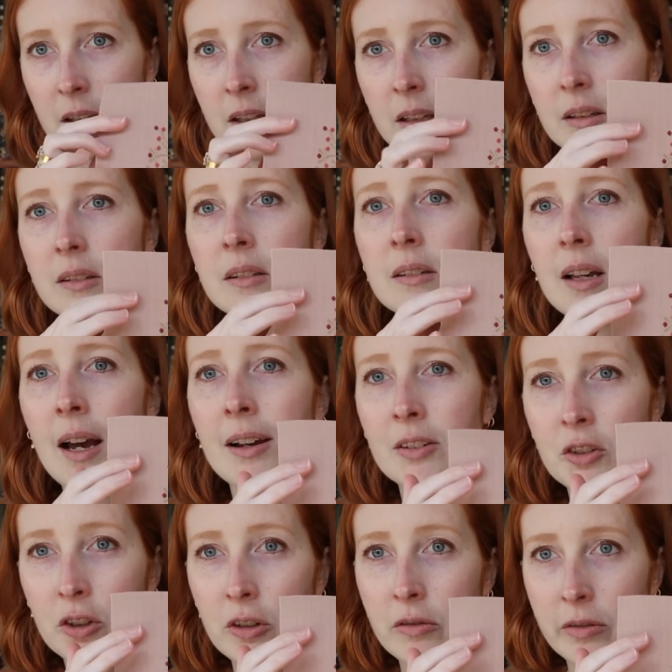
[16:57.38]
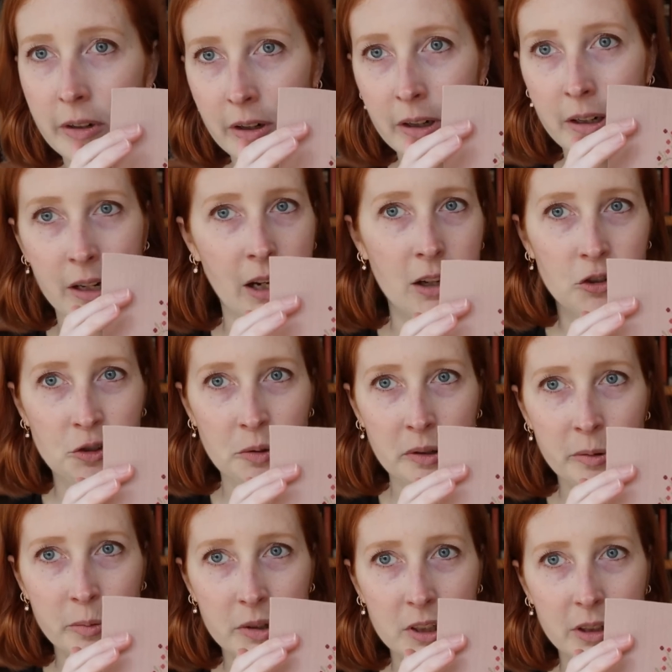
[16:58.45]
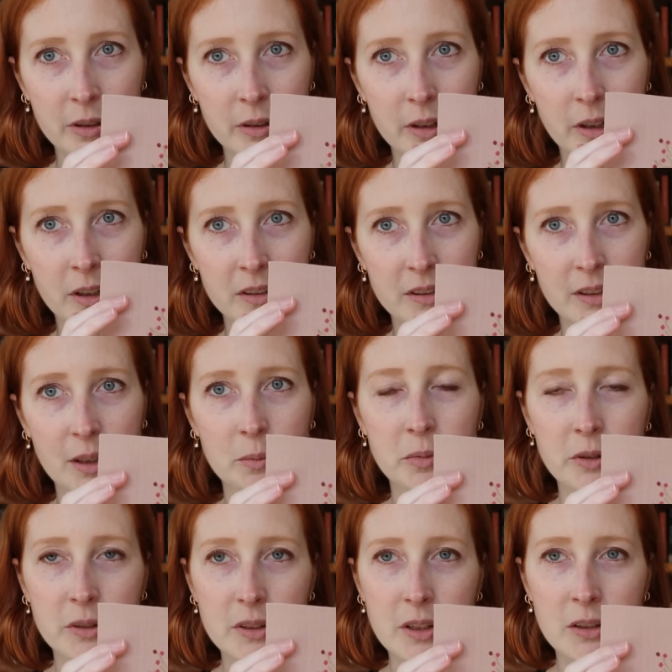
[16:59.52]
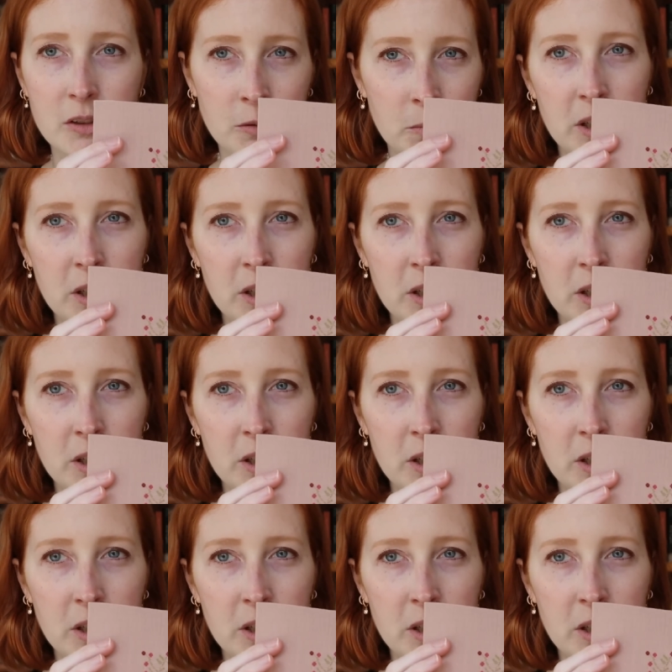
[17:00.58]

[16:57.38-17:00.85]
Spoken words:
this is actually very natural, particularly on sampler stitching,